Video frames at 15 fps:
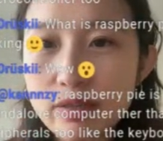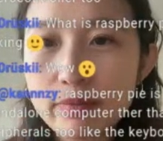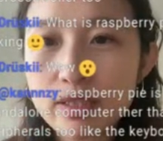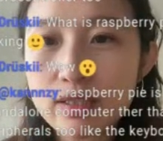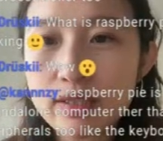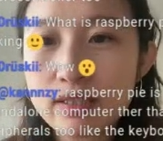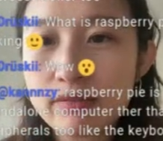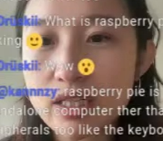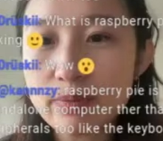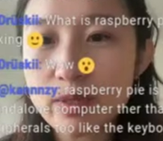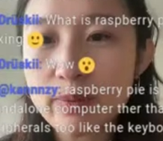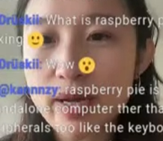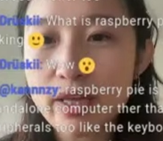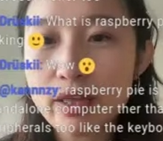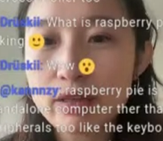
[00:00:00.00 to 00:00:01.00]
I'm going to click Raspberry
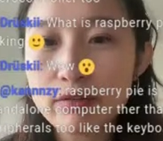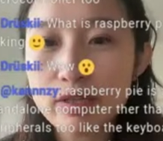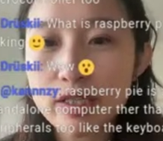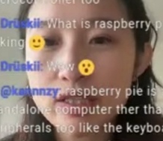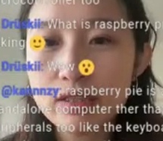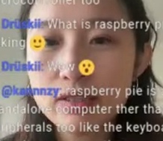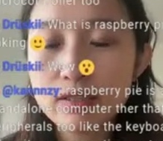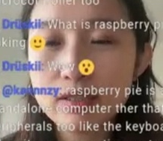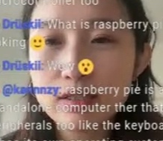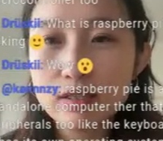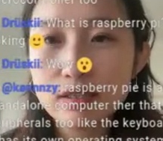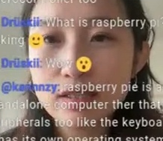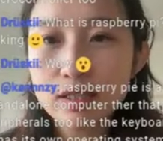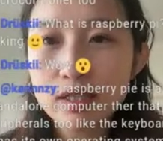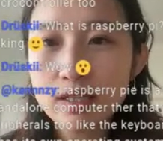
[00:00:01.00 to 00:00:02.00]
Pi 3,
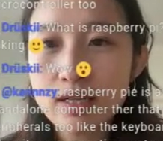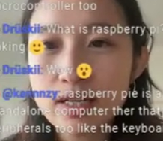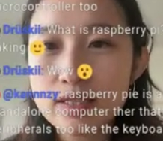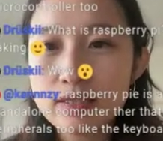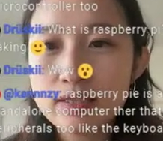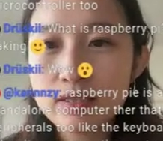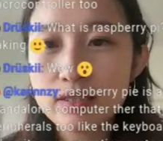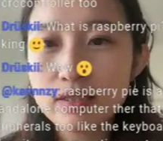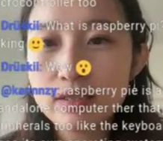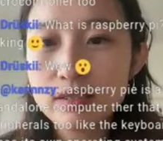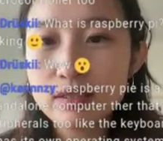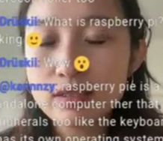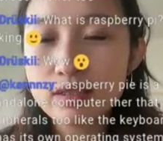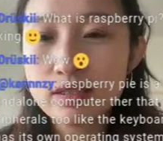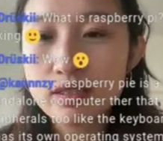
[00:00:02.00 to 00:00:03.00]
hit next,
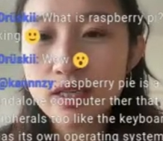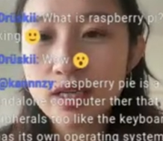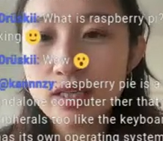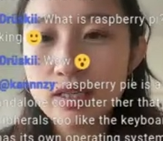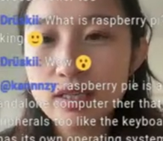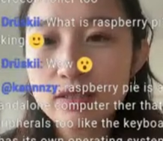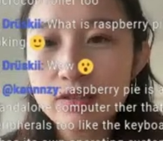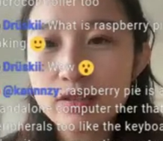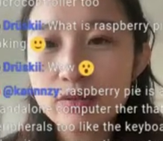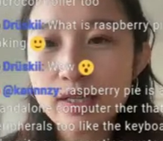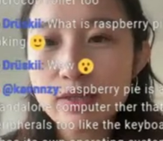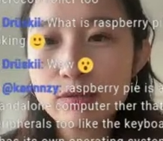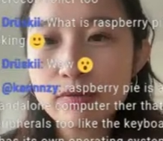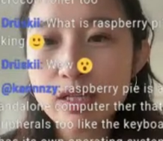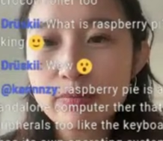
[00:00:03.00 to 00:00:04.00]
and then go
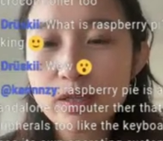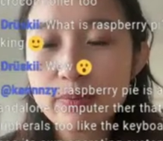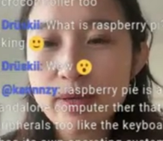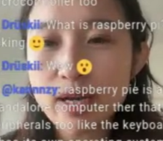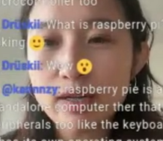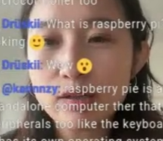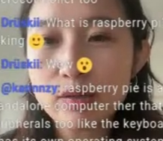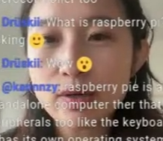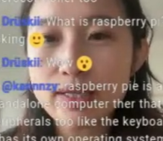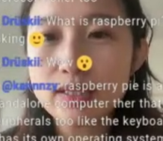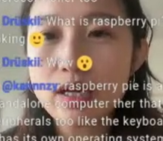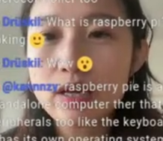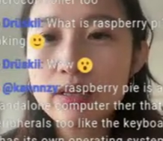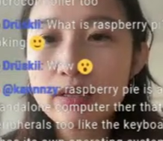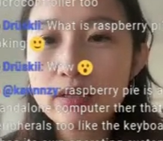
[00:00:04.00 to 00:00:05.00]
down to Raspberry Pi OS
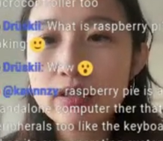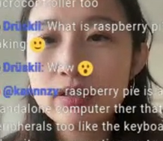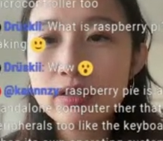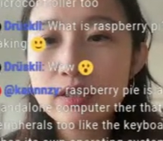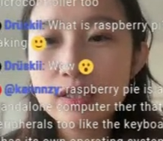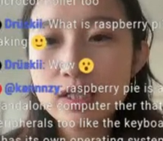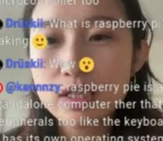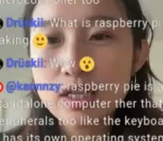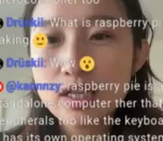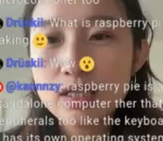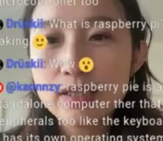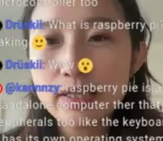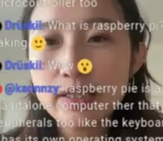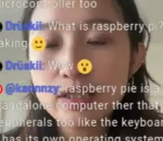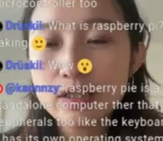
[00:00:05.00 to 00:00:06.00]
Other,
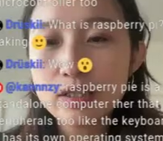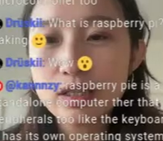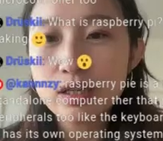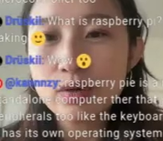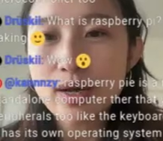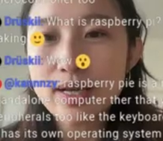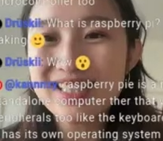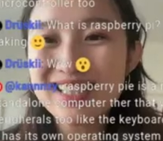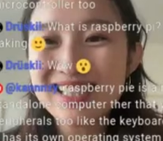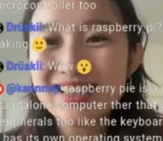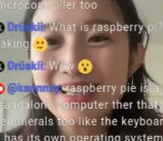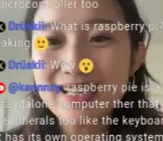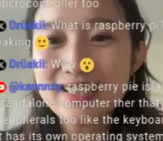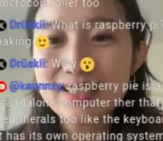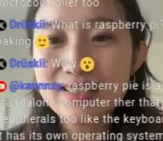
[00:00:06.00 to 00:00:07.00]
click OS
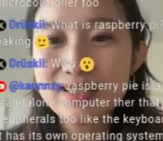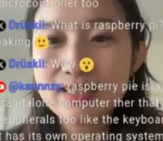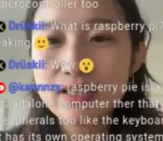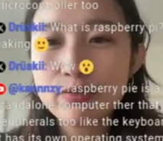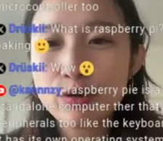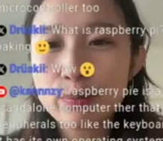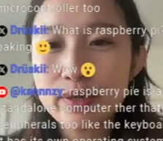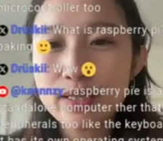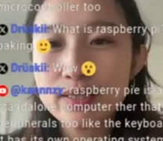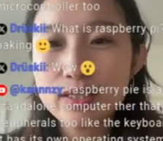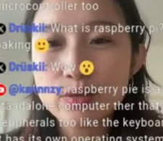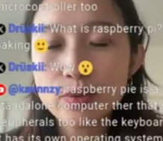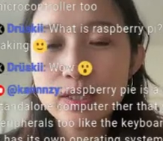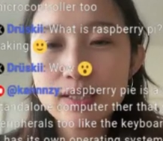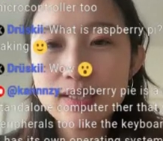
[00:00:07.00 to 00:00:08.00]
Lite 64-bit.
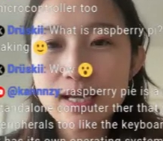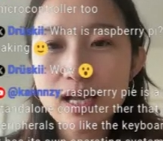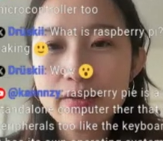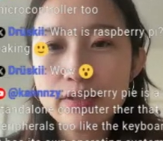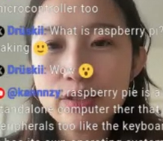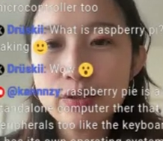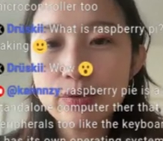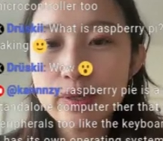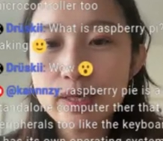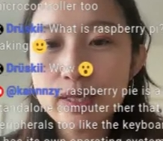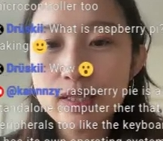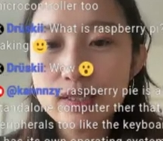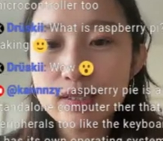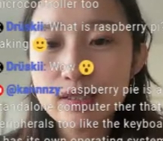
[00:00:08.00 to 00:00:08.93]
This one does not have a GUI.